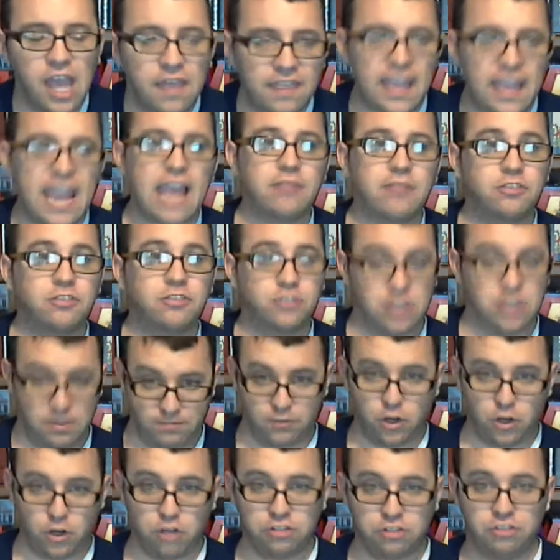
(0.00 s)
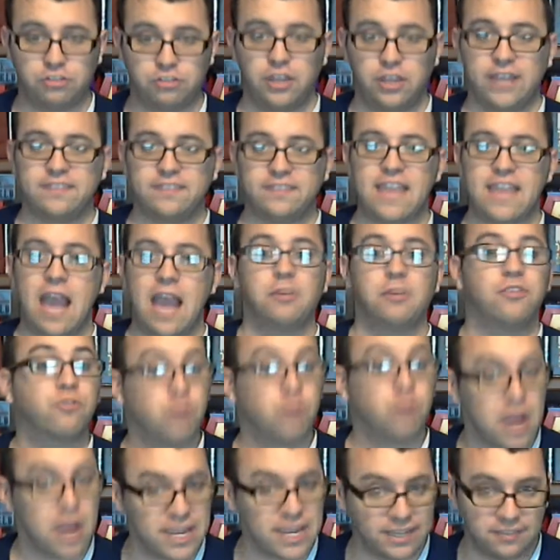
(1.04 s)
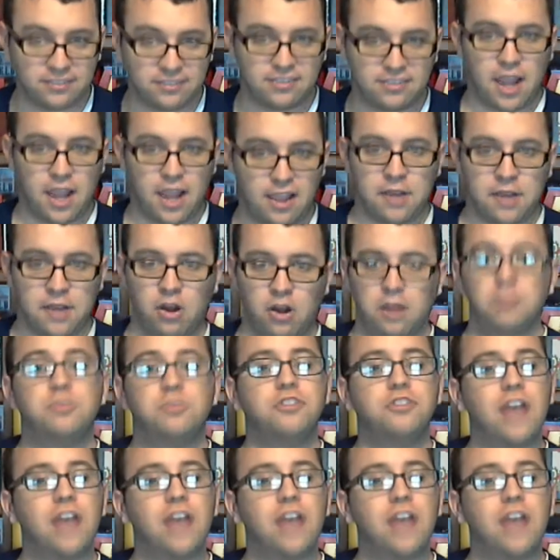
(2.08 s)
They have some versions like that with Frankenstein on them.